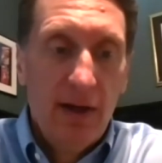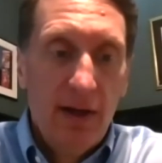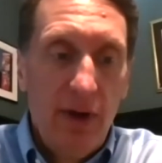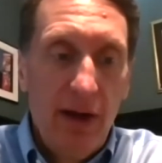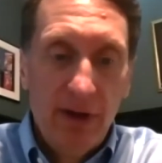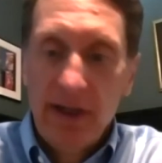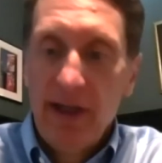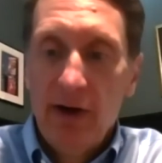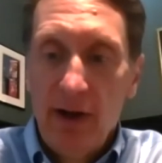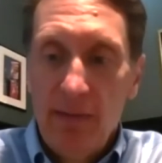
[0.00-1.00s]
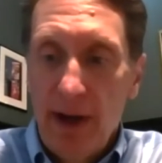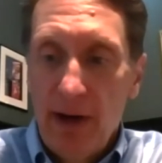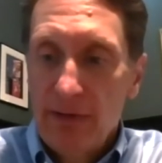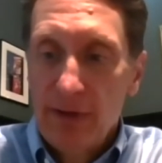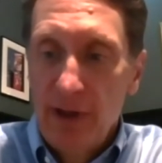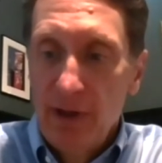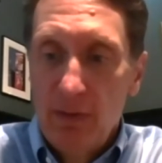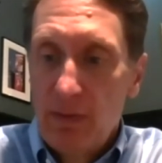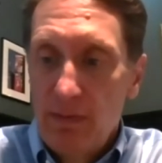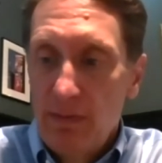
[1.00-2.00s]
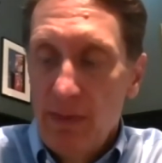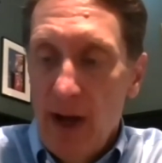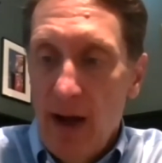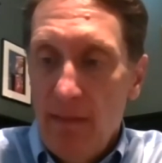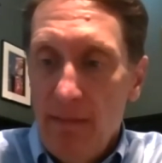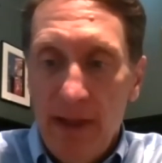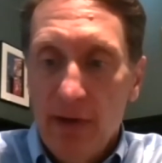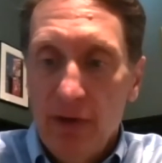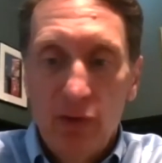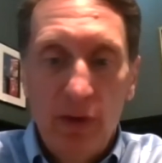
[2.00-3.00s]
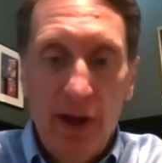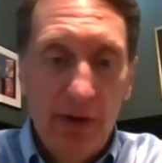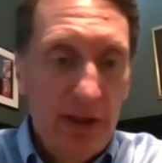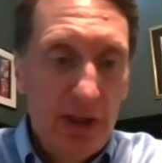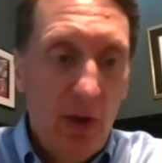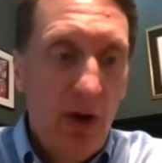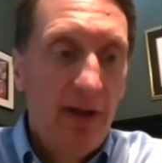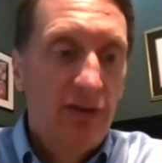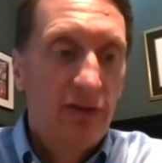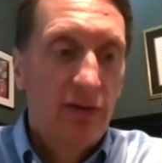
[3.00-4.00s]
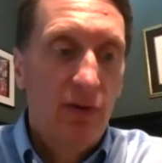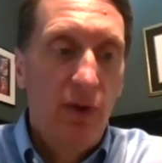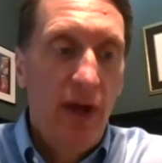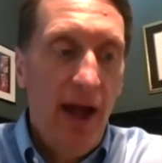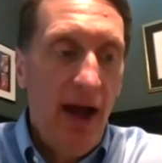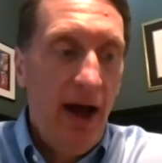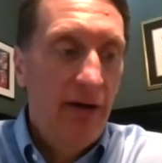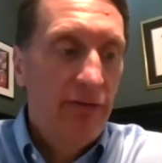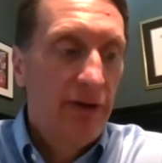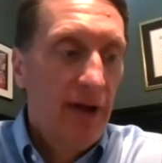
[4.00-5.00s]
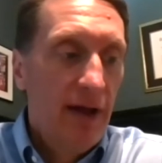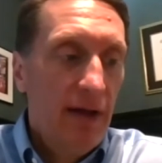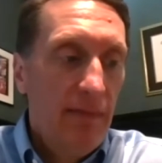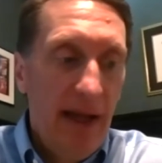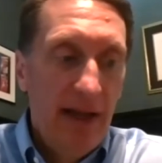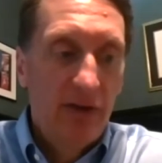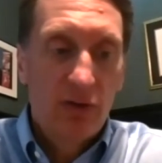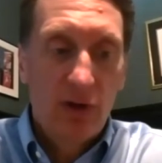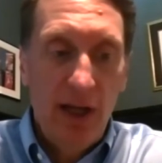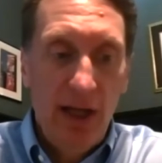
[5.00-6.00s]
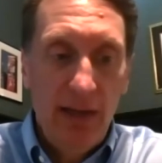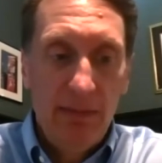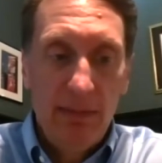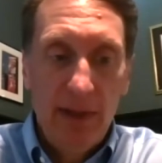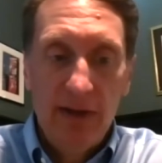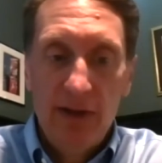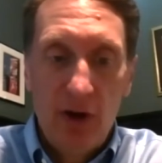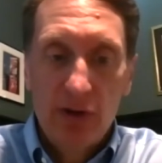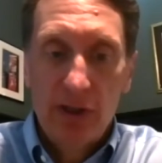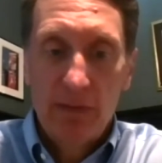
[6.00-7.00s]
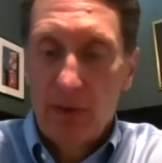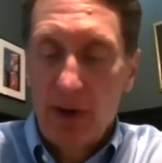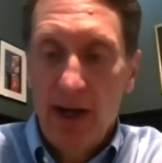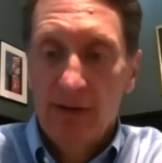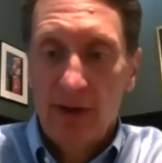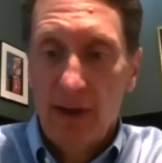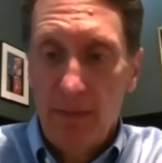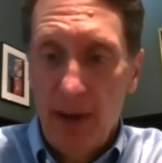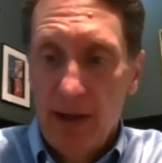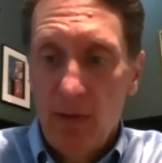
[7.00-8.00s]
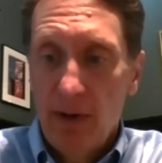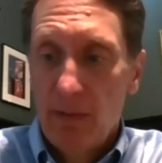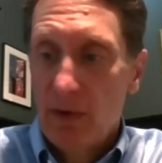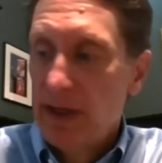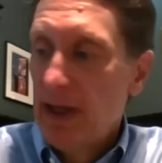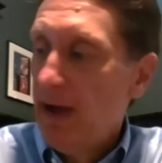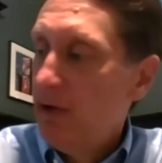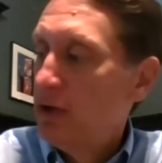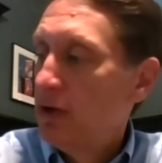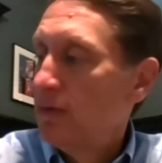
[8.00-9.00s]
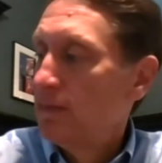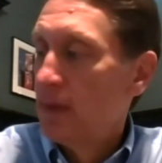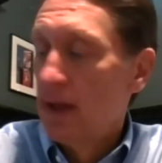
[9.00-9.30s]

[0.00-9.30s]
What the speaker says: We have a leader in better for you meals with Healthy Choice. We have mainstream indulgent brands like Banquet and Marie Calendar.